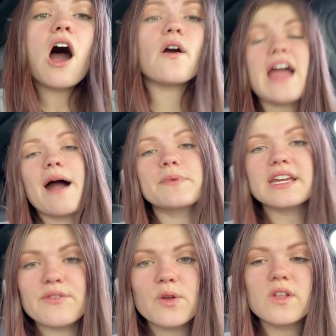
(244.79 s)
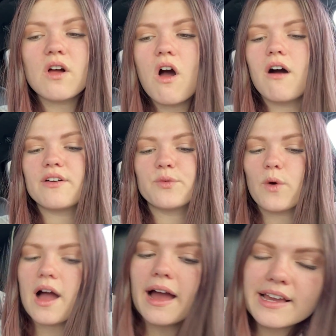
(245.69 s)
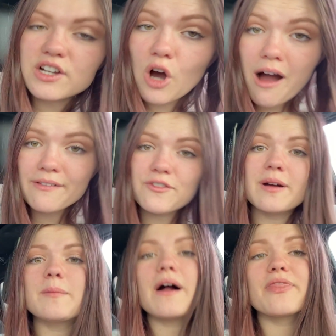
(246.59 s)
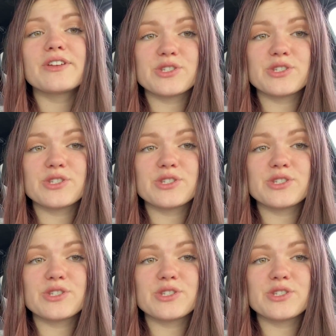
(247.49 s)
Okay, I'm gonna give you a little haul of what I got from the